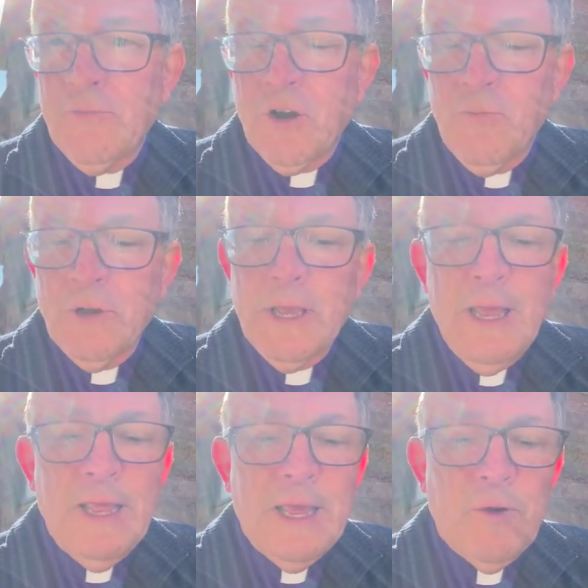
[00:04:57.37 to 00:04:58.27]
in the prayer book
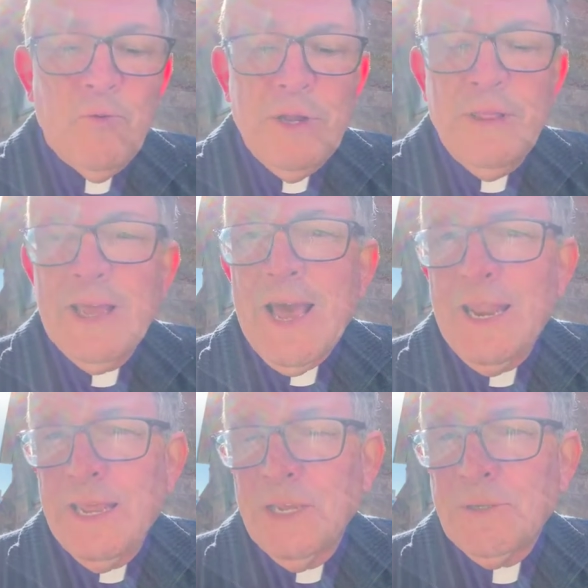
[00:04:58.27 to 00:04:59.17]
and read the
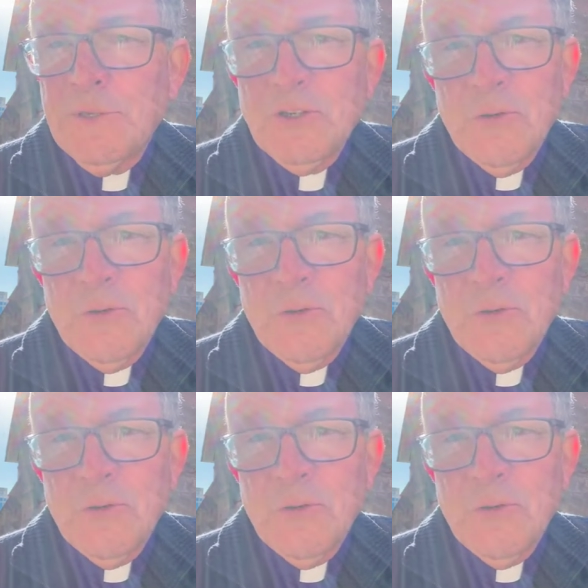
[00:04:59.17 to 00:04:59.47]
Catechism's